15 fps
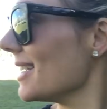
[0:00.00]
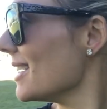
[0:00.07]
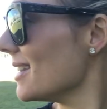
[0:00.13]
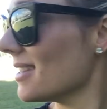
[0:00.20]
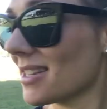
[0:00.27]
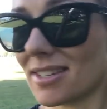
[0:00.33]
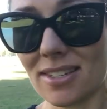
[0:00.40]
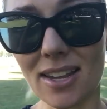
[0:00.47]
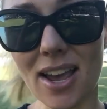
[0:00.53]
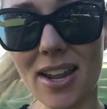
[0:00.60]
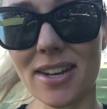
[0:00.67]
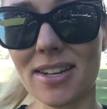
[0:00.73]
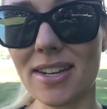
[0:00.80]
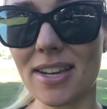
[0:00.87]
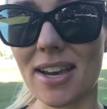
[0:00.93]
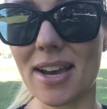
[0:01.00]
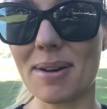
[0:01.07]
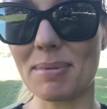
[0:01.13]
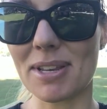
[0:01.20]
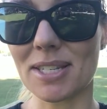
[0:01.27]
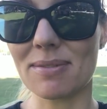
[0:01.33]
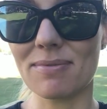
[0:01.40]
in the sun,
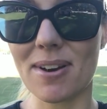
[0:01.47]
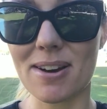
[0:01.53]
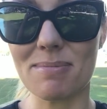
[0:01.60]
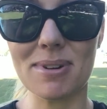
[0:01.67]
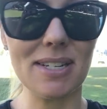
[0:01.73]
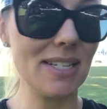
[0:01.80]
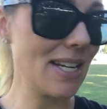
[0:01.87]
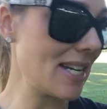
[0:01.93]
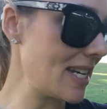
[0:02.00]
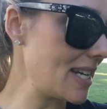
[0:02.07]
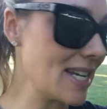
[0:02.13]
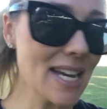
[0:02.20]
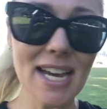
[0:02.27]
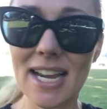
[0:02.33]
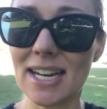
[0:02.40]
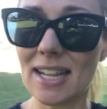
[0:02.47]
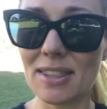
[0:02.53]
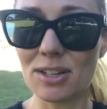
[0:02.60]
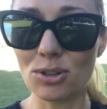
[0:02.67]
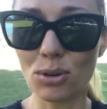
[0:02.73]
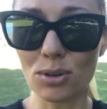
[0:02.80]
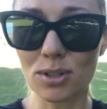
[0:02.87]
get some vitamin D, let
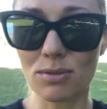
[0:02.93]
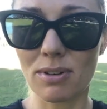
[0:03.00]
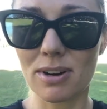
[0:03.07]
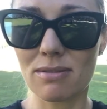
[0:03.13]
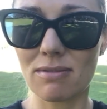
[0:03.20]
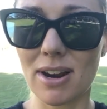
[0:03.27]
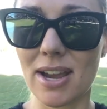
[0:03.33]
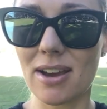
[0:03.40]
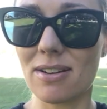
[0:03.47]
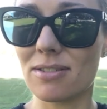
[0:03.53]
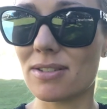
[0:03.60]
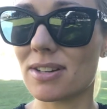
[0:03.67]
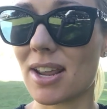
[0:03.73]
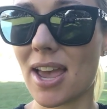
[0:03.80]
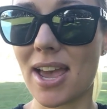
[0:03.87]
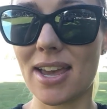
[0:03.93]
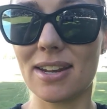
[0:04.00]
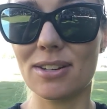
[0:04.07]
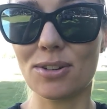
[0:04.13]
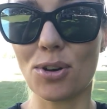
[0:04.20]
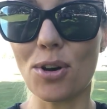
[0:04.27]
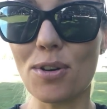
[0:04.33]
the dogs run around
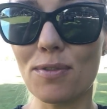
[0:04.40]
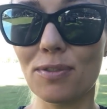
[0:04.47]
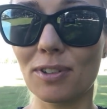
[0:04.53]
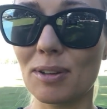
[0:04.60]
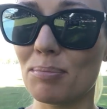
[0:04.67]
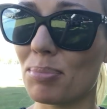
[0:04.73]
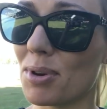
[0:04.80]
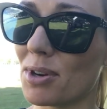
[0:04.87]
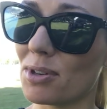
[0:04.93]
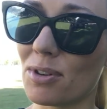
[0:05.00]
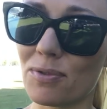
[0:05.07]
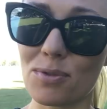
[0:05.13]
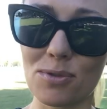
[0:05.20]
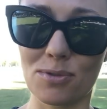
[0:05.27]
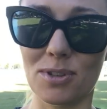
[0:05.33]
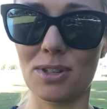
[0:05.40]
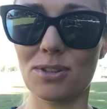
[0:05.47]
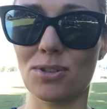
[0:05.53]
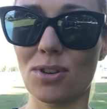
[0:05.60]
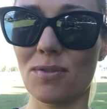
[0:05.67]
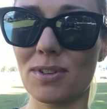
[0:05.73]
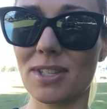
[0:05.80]
and hopefully burn off all this
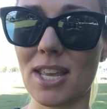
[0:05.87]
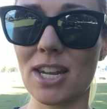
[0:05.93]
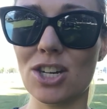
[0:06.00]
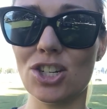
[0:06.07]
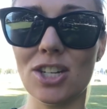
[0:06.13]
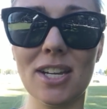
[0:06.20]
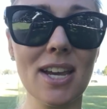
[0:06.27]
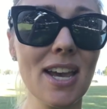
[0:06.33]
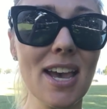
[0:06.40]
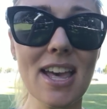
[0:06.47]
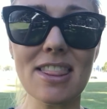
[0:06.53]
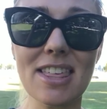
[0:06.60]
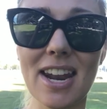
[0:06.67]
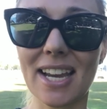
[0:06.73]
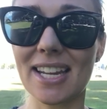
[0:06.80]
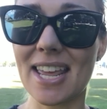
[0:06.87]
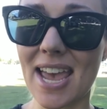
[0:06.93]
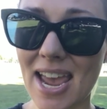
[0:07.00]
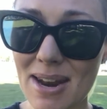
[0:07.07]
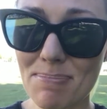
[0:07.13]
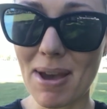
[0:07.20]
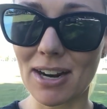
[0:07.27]
nervous energy. Then I can
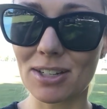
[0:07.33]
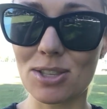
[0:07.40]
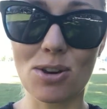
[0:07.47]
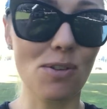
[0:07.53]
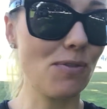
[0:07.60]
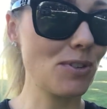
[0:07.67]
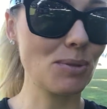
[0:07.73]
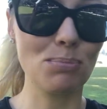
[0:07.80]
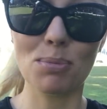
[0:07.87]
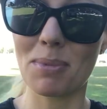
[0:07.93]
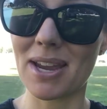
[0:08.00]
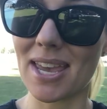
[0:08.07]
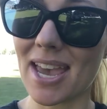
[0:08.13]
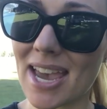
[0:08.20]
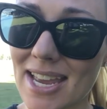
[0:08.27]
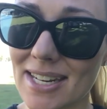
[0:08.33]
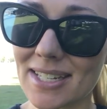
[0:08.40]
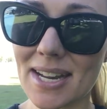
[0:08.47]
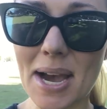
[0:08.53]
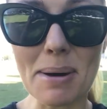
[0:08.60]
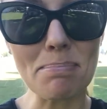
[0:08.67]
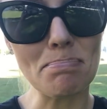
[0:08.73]
head back to the office, put my head
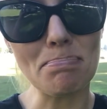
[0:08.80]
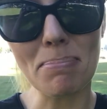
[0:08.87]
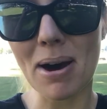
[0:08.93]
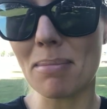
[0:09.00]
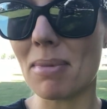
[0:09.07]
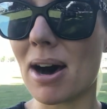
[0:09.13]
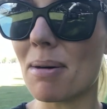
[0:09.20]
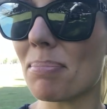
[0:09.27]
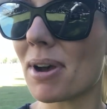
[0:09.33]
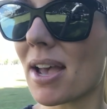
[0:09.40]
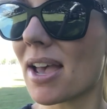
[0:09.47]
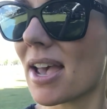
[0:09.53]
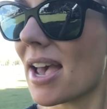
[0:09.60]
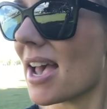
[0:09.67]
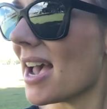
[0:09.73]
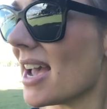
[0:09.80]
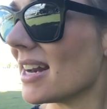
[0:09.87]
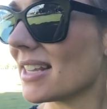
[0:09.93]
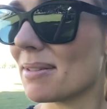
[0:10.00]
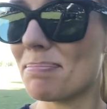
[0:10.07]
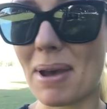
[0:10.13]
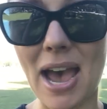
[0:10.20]
down, bum up, and
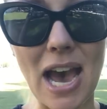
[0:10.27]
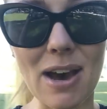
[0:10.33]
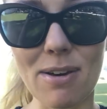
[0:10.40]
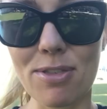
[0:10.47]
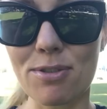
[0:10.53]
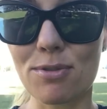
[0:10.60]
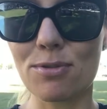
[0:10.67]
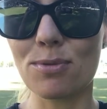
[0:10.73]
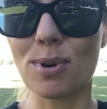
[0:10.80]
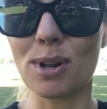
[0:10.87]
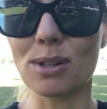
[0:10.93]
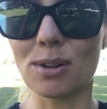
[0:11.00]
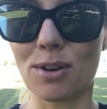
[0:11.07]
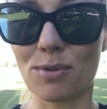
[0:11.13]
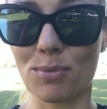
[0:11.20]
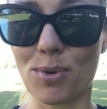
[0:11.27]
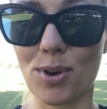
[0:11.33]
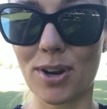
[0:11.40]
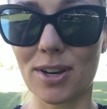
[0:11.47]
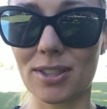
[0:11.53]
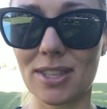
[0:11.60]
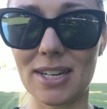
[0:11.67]
power through a lot of
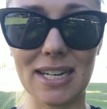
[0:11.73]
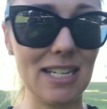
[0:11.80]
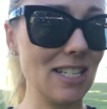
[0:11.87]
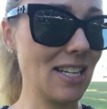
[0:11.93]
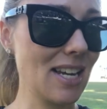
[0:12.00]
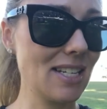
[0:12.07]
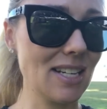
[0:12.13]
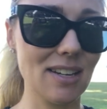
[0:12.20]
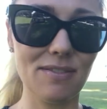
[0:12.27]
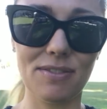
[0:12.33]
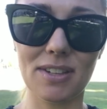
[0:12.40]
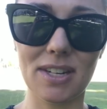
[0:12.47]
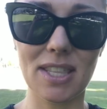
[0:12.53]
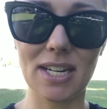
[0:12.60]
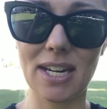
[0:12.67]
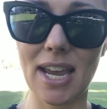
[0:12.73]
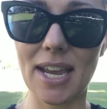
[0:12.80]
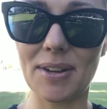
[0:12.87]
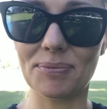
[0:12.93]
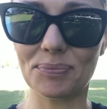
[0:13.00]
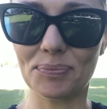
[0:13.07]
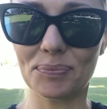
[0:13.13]
work that needs to get done for the day.